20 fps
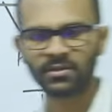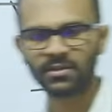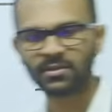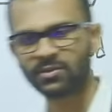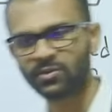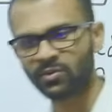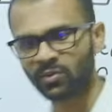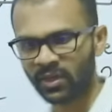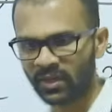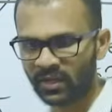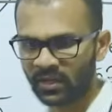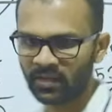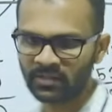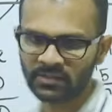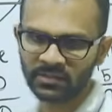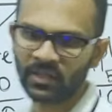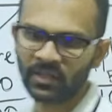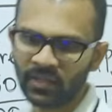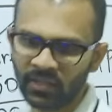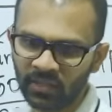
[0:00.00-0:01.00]
can ask
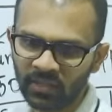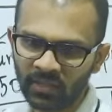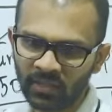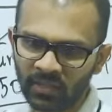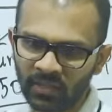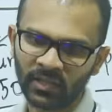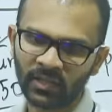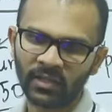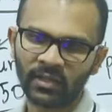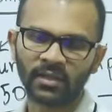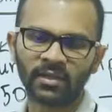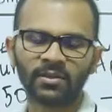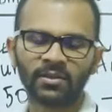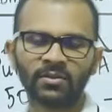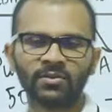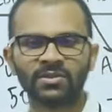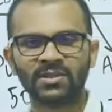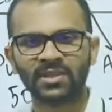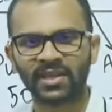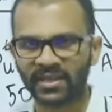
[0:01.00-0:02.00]
using
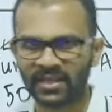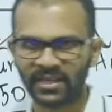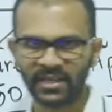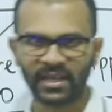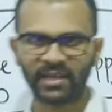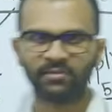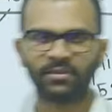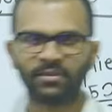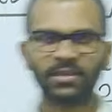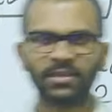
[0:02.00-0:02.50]
any language,